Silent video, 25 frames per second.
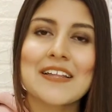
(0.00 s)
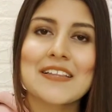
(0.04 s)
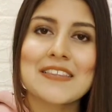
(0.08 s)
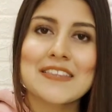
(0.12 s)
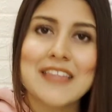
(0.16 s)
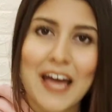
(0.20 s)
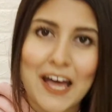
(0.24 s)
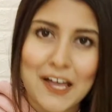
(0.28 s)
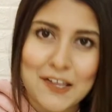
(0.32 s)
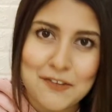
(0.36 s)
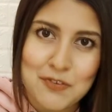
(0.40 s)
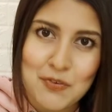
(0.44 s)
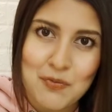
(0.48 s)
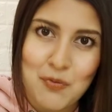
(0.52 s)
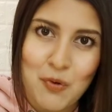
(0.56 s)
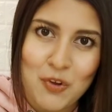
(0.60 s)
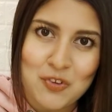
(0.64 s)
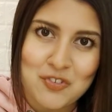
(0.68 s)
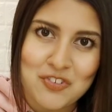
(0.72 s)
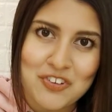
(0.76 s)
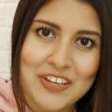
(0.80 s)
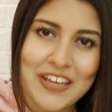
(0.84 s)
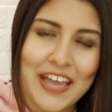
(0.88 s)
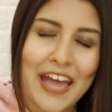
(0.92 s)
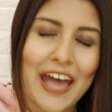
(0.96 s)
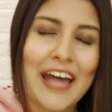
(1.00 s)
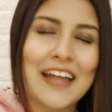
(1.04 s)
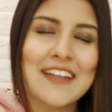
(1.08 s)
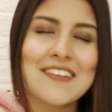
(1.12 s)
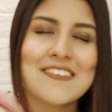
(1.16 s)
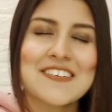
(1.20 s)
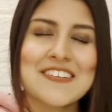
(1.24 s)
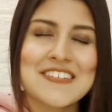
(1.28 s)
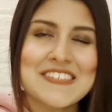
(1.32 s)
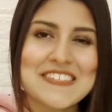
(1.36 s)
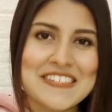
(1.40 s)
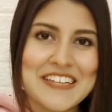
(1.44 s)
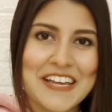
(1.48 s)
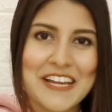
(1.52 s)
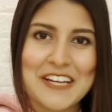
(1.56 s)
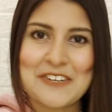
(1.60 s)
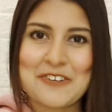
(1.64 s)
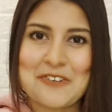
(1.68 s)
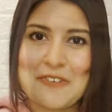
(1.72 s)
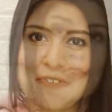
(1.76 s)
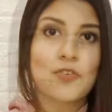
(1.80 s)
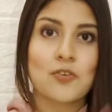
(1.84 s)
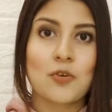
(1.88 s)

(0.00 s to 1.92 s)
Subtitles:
and thanks for watching, and just stay tuned.